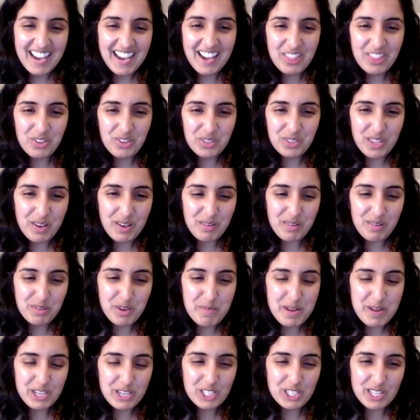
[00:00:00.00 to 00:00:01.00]
I thought that
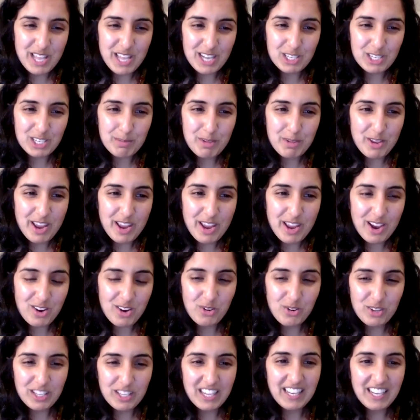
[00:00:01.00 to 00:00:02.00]
you mentioned that to me on our
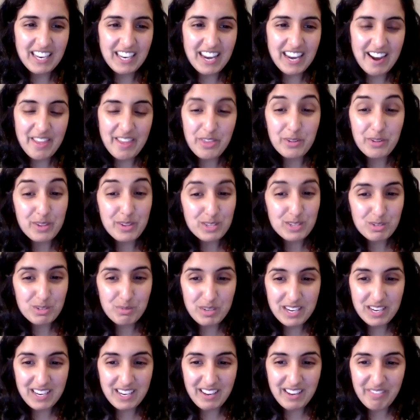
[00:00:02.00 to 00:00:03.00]
call earlier, and I thought that was
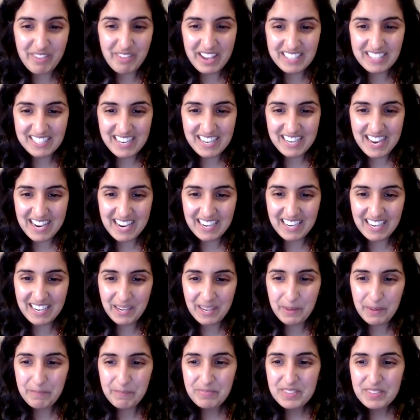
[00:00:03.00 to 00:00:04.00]
really
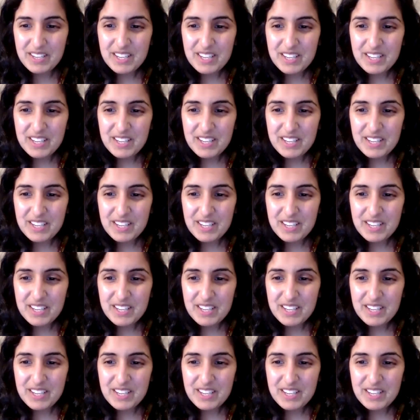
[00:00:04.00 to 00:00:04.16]
fascinating.